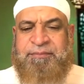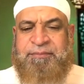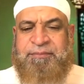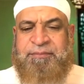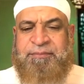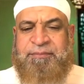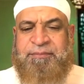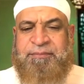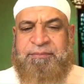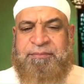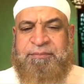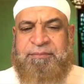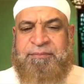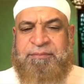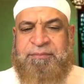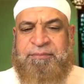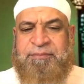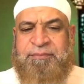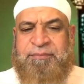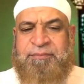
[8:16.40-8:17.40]

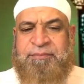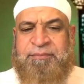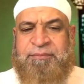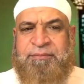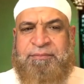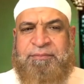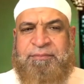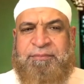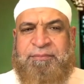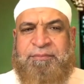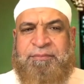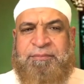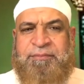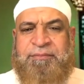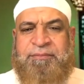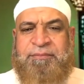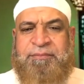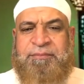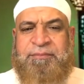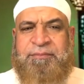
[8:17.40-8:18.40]

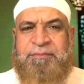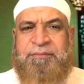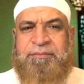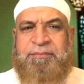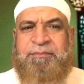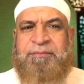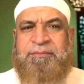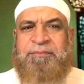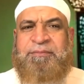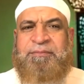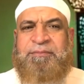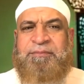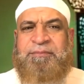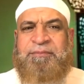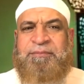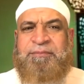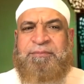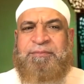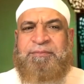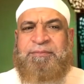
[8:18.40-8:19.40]

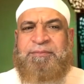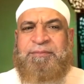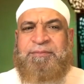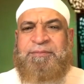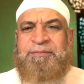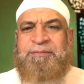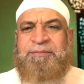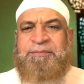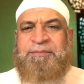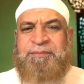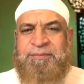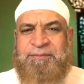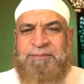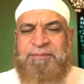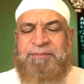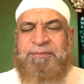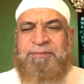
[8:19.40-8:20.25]
The person shown says nothing.